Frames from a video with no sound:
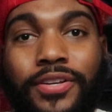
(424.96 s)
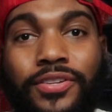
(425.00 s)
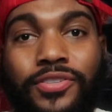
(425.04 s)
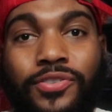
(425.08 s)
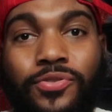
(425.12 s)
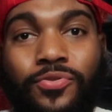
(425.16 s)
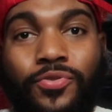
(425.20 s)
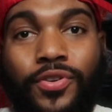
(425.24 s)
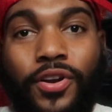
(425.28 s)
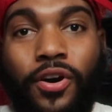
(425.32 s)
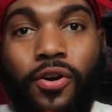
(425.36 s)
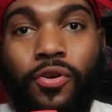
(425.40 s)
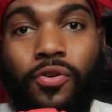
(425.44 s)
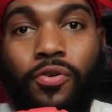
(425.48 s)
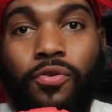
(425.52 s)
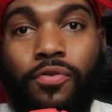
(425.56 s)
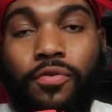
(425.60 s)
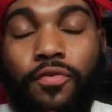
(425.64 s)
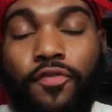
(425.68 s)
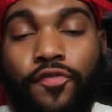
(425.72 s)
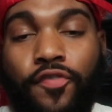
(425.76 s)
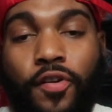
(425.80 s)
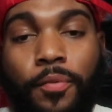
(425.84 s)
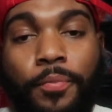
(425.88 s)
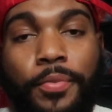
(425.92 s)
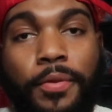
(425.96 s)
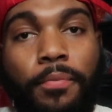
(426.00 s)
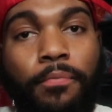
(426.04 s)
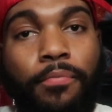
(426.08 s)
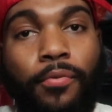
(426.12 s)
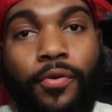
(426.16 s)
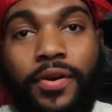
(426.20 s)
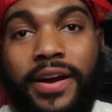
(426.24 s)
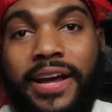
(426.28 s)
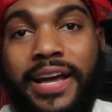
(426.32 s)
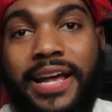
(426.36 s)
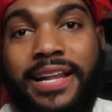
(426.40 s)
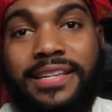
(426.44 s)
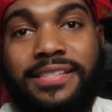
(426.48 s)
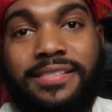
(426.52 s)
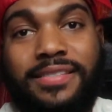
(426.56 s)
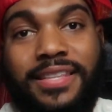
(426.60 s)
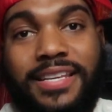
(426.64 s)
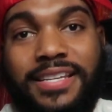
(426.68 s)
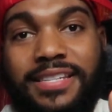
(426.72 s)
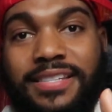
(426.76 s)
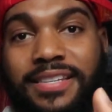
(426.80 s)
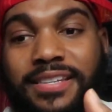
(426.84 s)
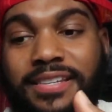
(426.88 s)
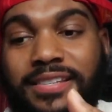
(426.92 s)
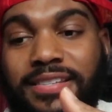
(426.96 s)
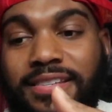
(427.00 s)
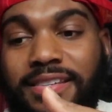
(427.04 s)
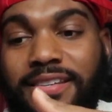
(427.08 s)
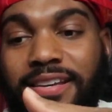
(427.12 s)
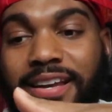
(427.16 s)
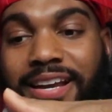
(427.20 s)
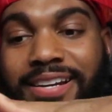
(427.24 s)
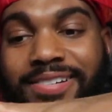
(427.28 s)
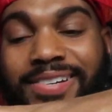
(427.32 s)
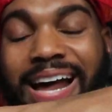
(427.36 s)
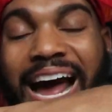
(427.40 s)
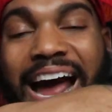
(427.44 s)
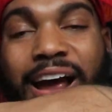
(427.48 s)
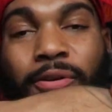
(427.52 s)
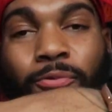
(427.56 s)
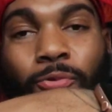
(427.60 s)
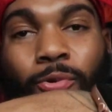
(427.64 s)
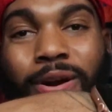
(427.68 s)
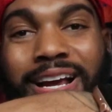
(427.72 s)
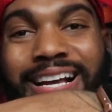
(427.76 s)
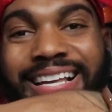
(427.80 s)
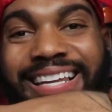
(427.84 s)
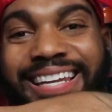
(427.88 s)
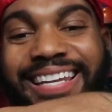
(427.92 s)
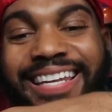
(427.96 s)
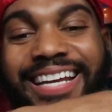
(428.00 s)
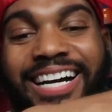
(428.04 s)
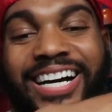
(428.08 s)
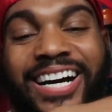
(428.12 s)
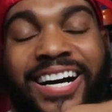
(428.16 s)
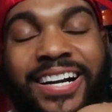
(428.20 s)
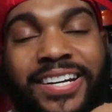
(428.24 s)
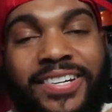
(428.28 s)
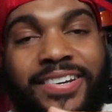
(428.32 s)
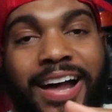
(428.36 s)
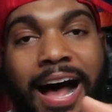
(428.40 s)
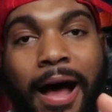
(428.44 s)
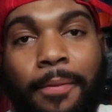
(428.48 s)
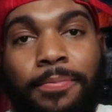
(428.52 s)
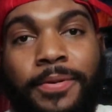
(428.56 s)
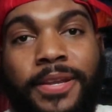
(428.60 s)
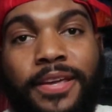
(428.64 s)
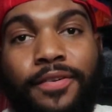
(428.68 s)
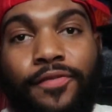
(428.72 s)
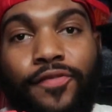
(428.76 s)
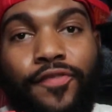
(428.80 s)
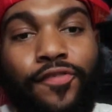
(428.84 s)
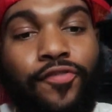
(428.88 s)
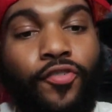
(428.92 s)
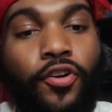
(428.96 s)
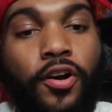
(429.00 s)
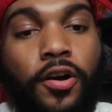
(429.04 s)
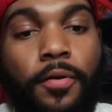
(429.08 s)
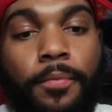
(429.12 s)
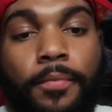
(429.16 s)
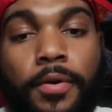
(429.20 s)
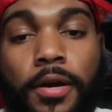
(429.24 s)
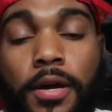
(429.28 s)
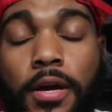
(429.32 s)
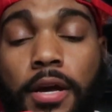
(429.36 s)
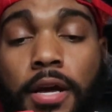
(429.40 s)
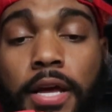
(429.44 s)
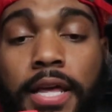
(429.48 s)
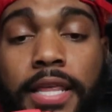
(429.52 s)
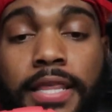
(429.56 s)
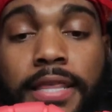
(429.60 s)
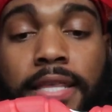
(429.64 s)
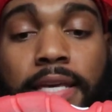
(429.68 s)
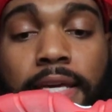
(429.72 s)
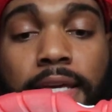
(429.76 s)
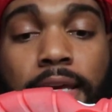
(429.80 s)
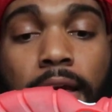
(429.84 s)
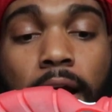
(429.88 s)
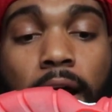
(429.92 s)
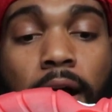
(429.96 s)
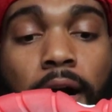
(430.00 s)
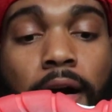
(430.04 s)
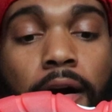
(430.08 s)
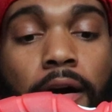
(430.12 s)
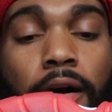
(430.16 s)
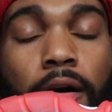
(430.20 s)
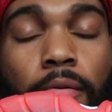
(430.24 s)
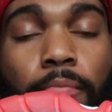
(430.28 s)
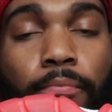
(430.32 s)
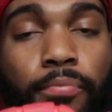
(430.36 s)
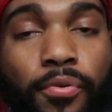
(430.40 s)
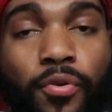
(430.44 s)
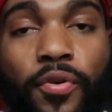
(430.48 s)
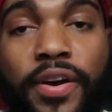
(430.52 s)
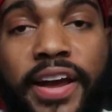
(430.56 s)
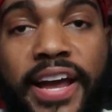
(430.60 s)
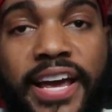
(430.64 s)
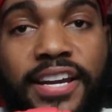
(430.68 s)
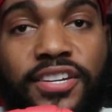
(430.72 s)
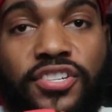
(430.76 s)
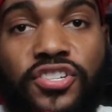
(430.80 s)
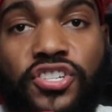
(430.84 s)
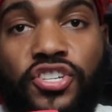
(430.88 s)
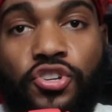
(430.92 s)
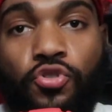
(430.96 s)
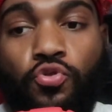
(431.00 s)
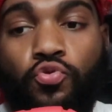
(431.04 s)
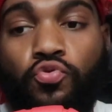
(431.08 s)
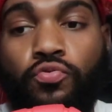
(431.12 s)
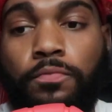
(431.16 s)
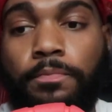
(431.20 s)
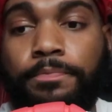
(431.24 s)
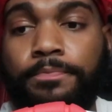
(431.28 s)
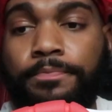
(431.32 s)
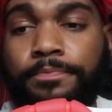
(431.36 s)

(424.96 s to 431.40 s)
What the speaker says: as you know from the Breds, this is directly adopted from the Bred shoe.